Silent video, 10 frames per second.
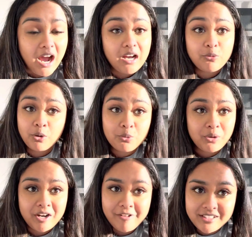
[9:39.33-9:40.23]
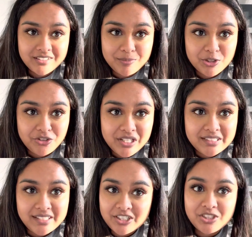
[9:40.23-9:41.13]
well, what I ranked as number 3
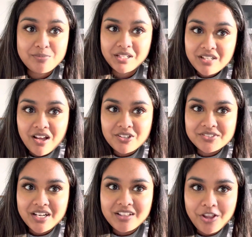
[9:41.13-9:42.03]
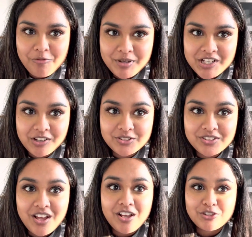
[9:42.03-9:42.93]
is actually McDonald's, and I love
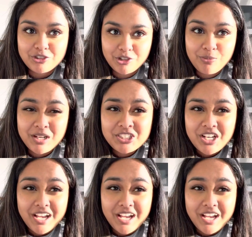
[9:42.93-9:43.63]
McDonald's so much.